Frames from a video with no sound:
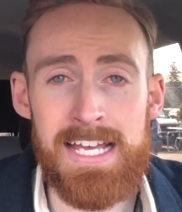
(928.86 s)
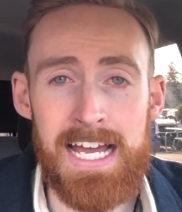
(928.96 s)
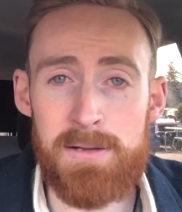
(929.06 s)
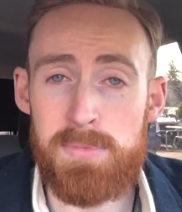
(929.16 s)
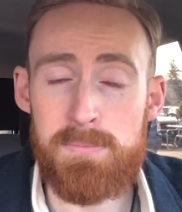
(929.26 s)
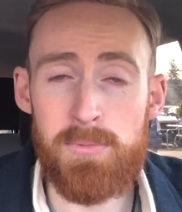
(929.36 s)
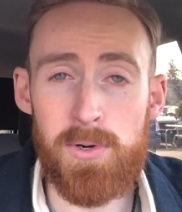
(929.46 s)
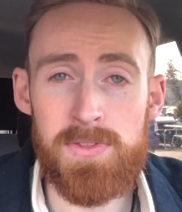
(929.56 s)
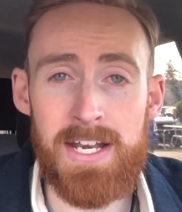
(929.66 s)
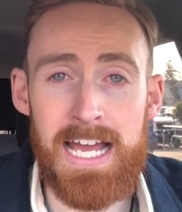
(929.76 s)
I'd be
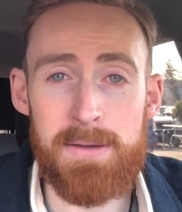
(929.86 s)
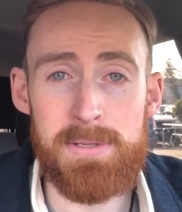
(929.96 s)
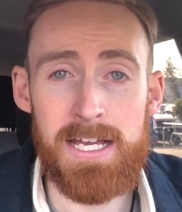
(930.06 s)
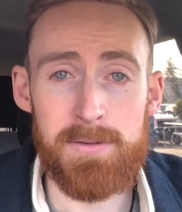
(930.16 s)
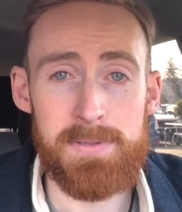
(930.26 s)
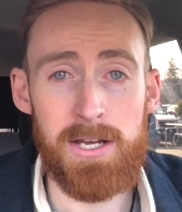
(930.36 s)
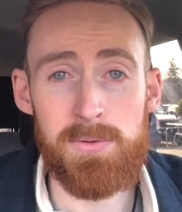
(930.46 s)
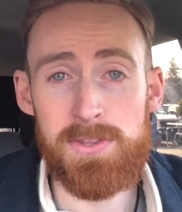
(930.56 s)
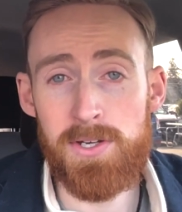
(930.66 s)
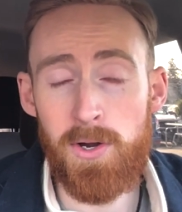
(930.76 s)
more than happy to help you out
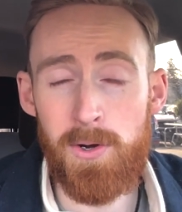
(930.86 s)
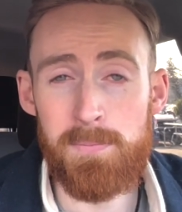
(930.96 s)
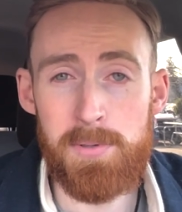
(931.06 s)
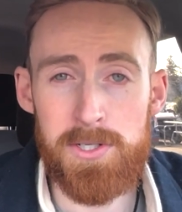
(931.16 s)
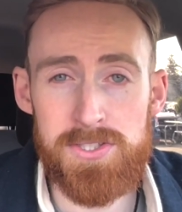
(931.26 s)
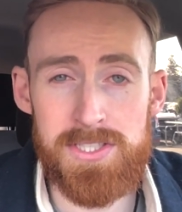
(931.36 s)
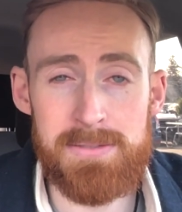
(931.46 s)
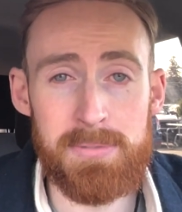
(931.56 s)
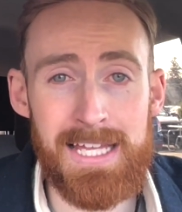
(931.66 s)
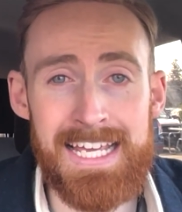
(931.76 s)
with your home purchasing
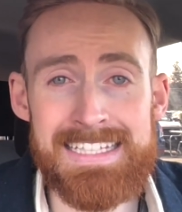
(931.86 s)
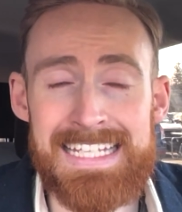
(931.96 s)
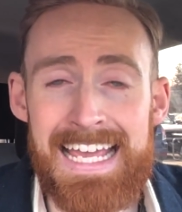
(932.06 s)
plans